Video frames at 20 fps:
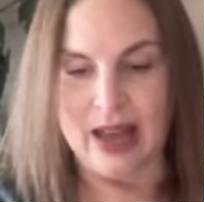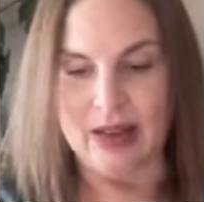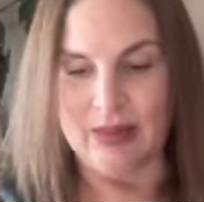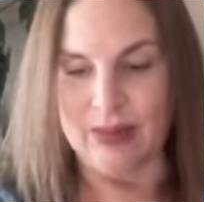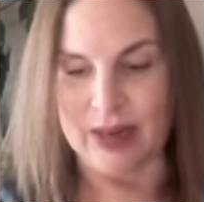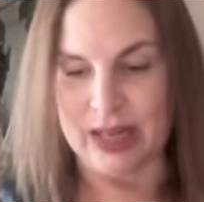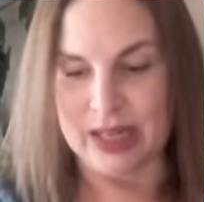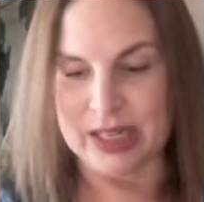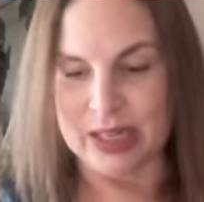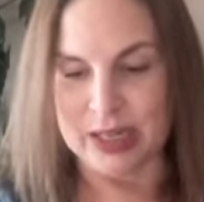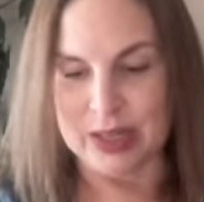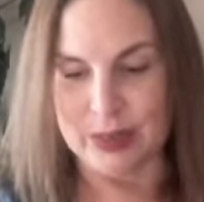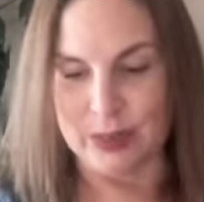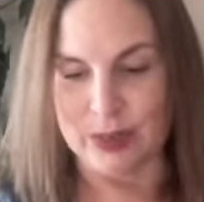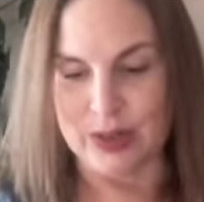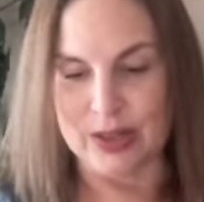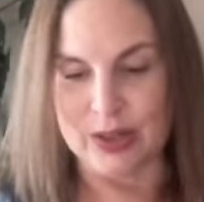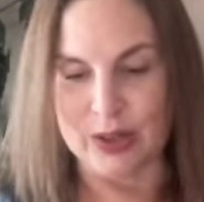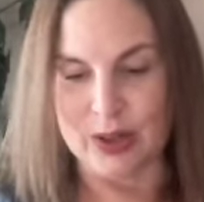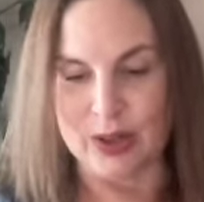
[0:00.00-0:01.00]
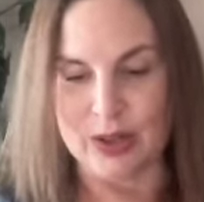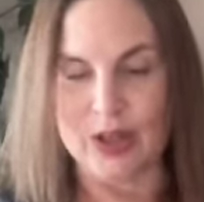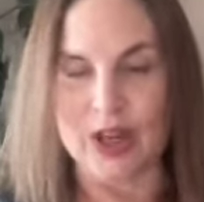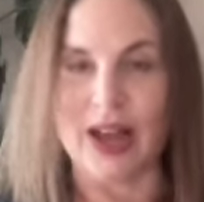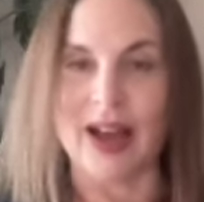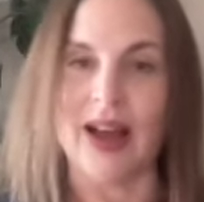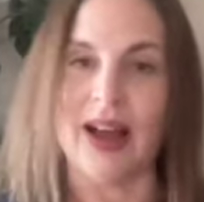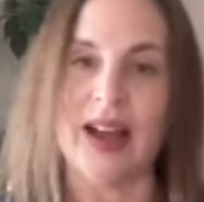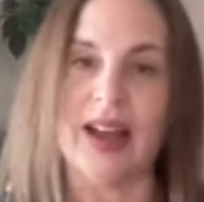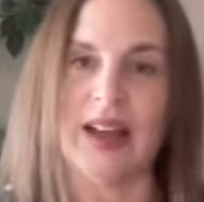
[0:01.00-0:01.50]
when i did some research
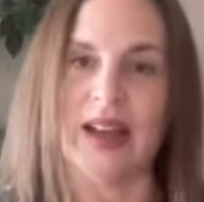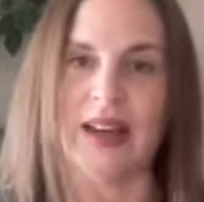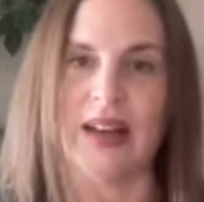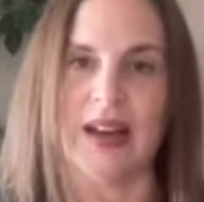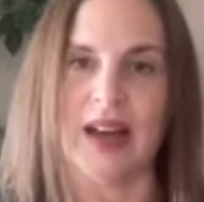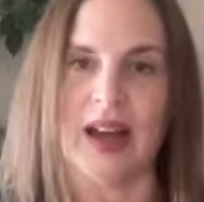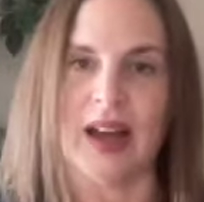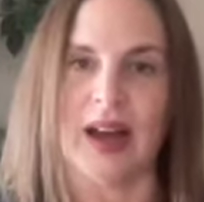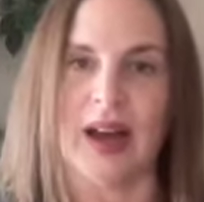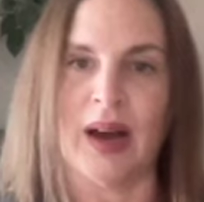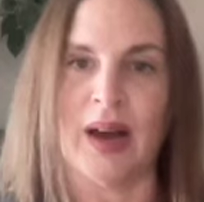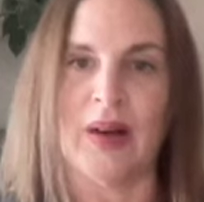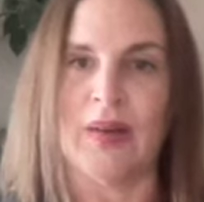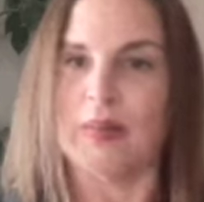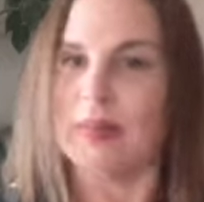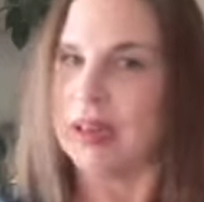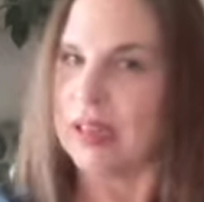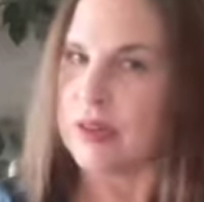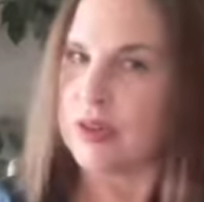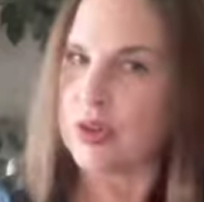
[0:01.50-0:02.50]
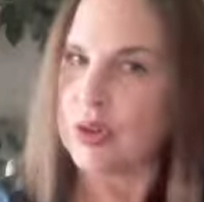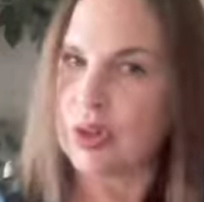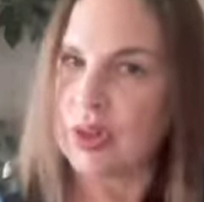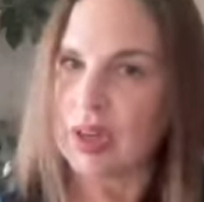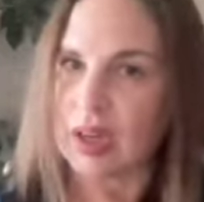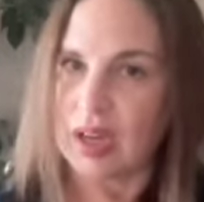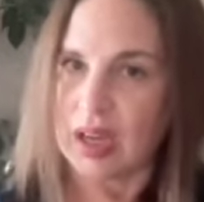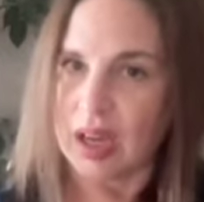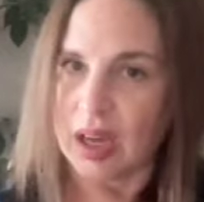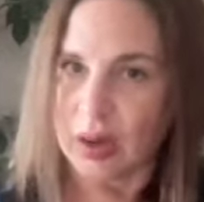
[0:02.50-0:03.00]
on how much
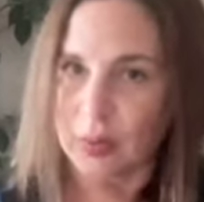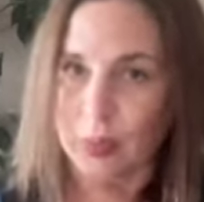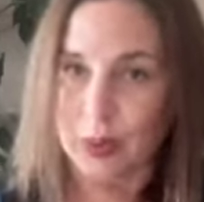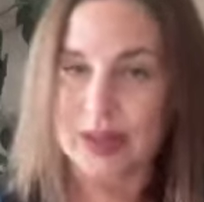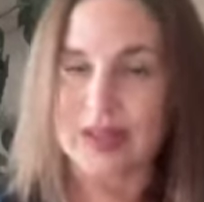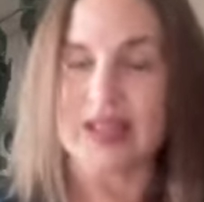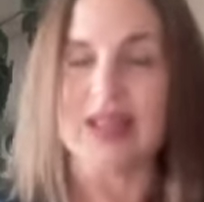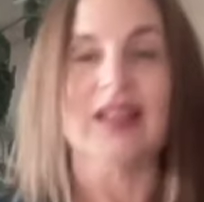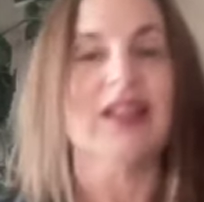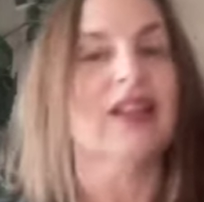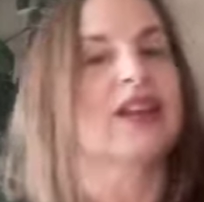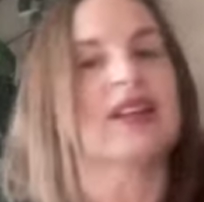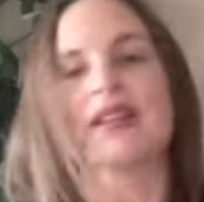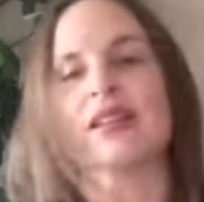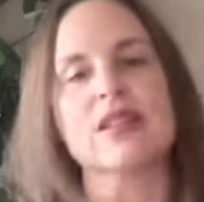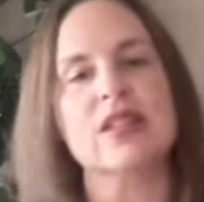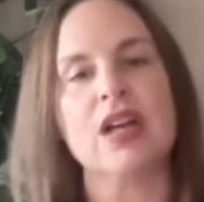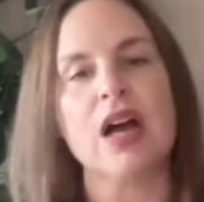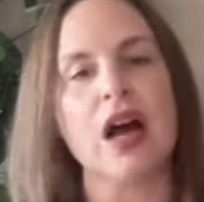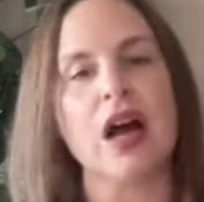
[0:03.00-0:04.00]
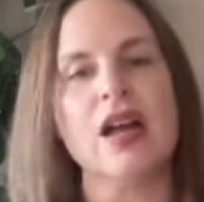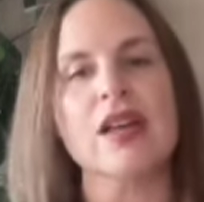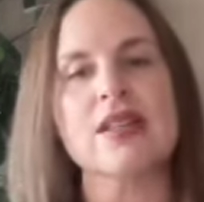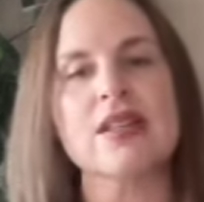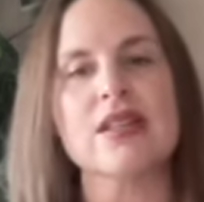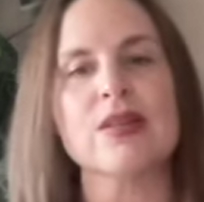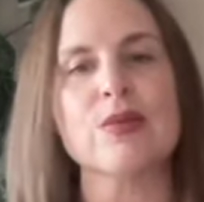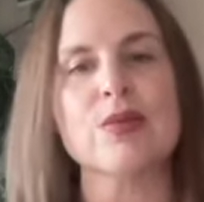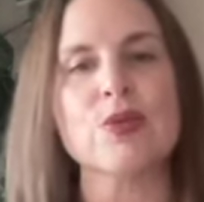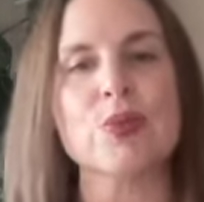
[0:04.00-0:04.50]
a onesie like this cost
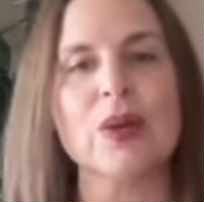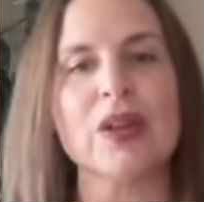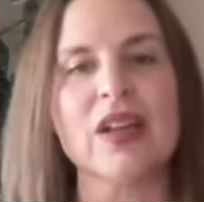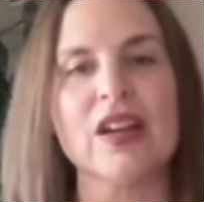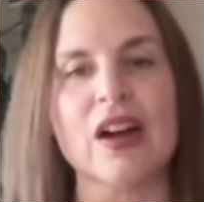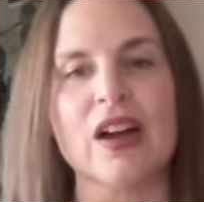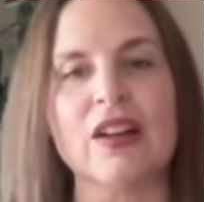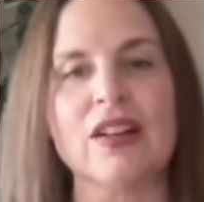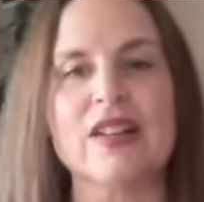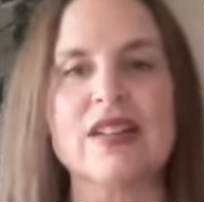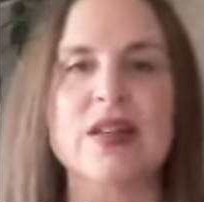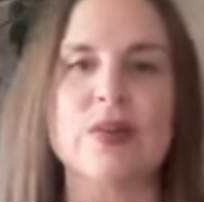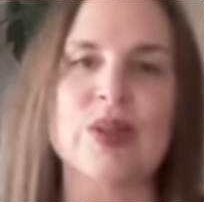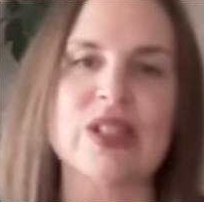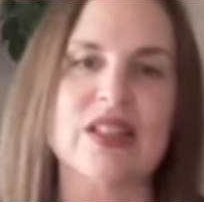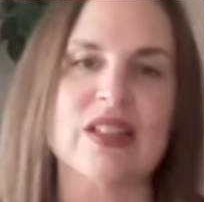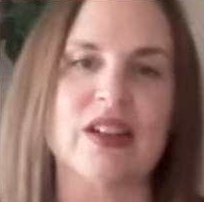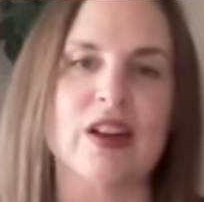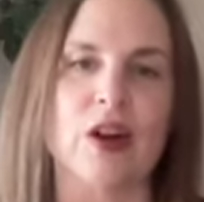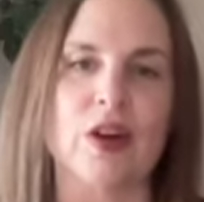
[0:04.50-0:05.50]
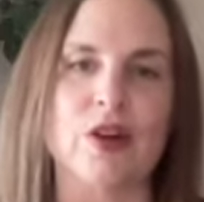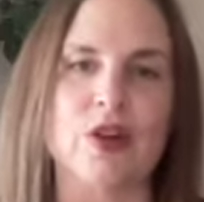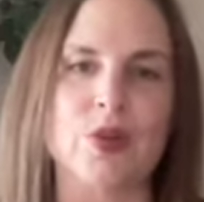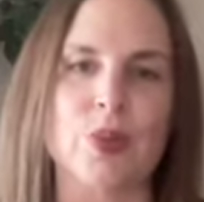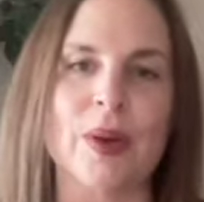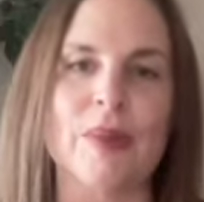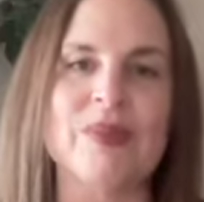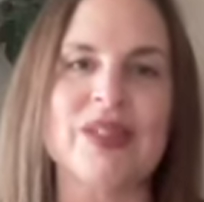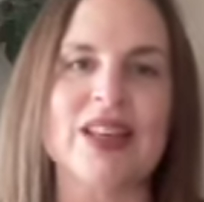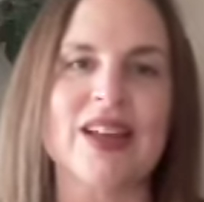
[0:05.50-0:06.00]
it was really hard because i went to the carter's
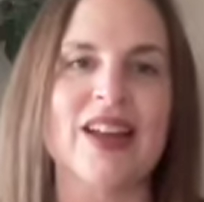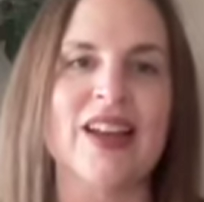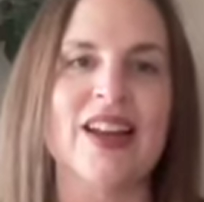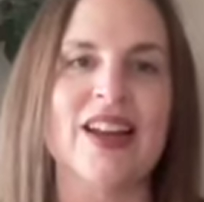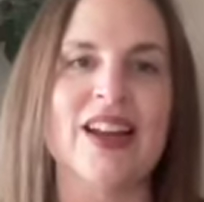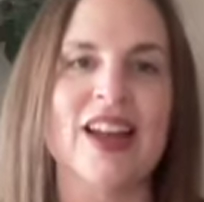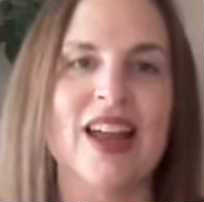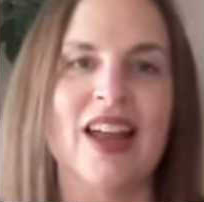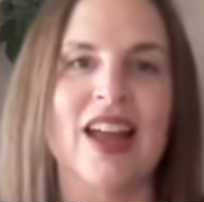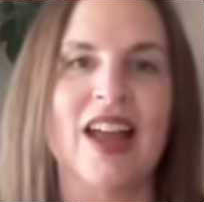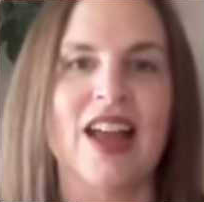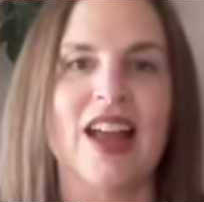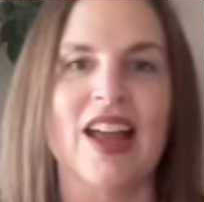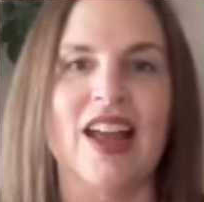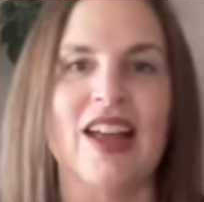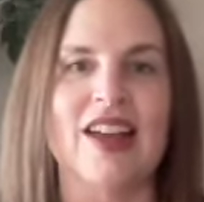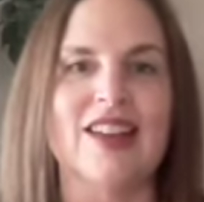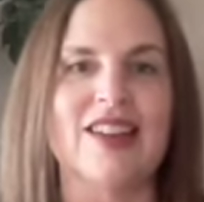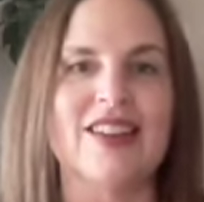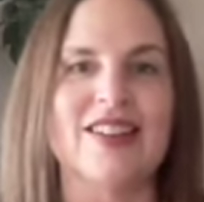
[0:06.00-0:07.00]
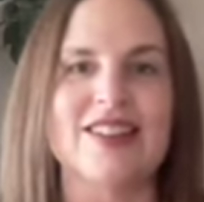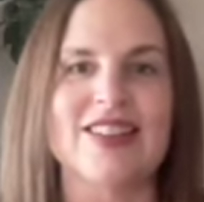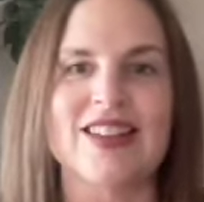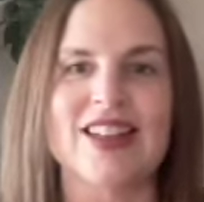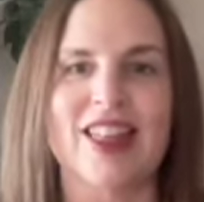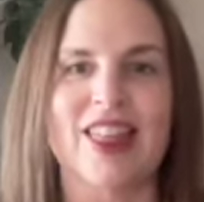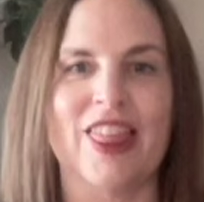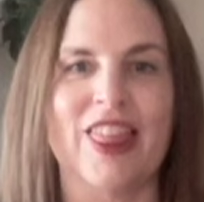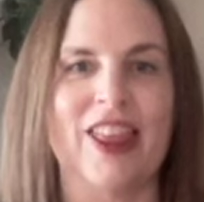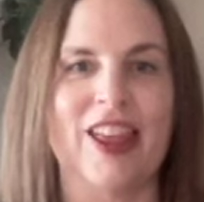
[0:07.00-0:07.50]
website and
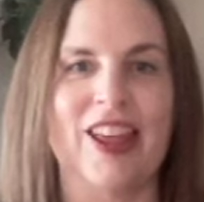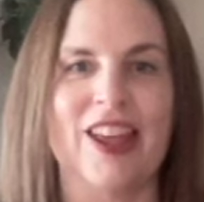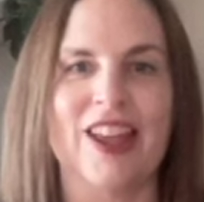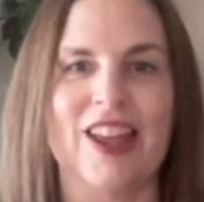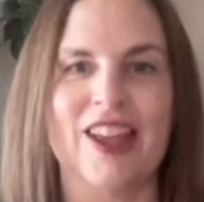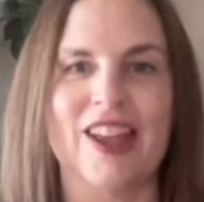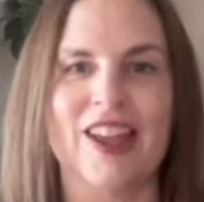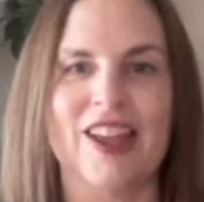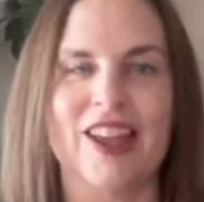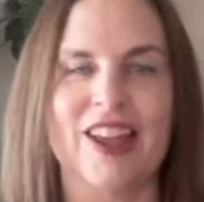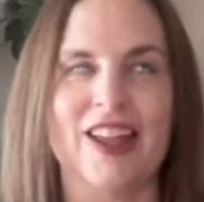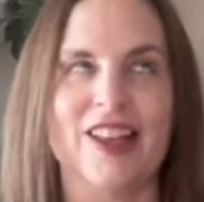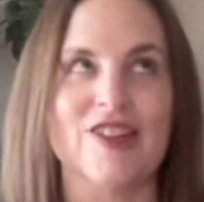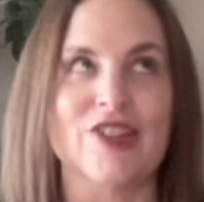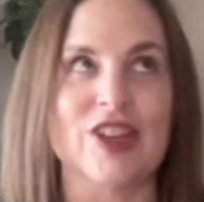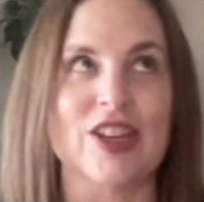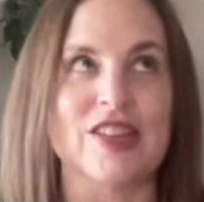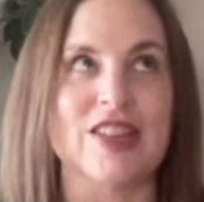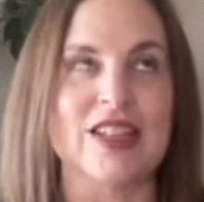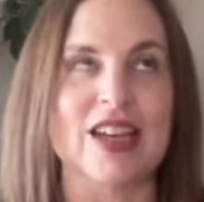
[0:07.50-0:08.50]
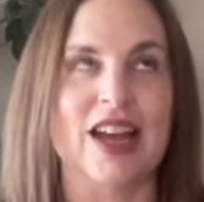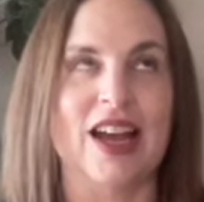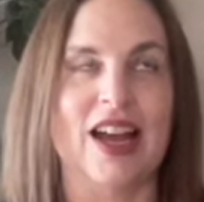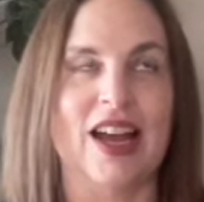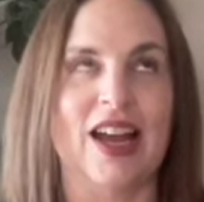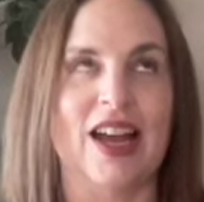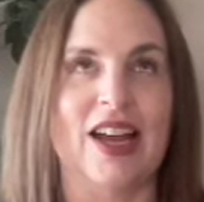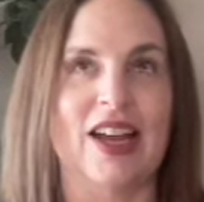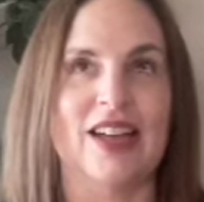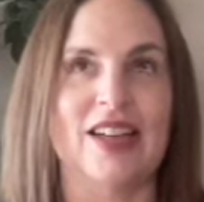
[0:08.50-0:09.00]
they just
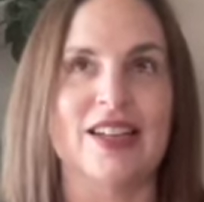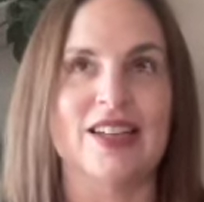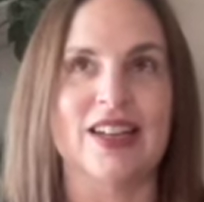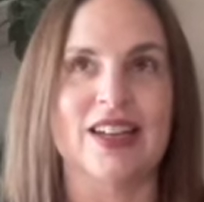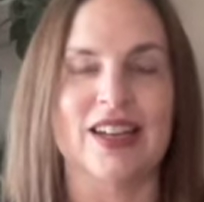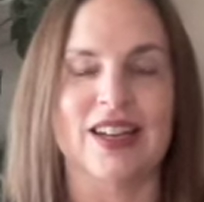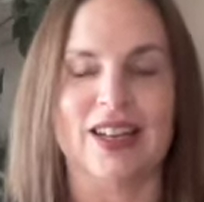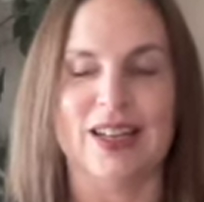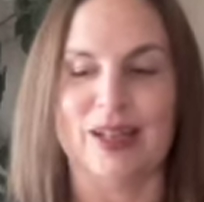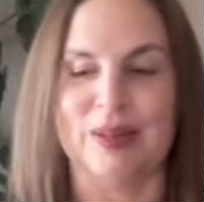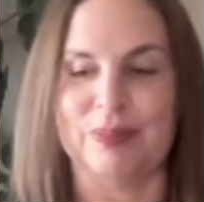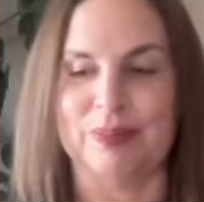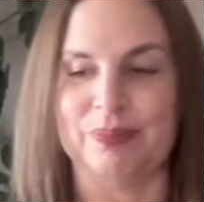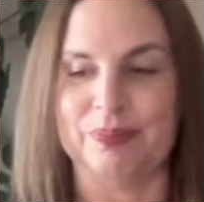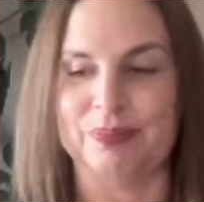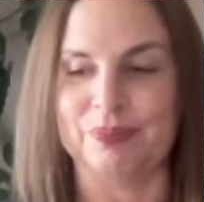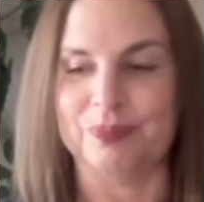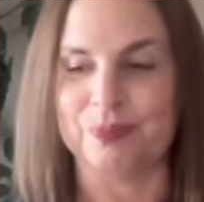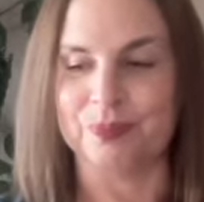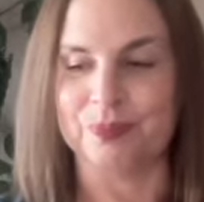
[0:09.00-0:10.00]
had um,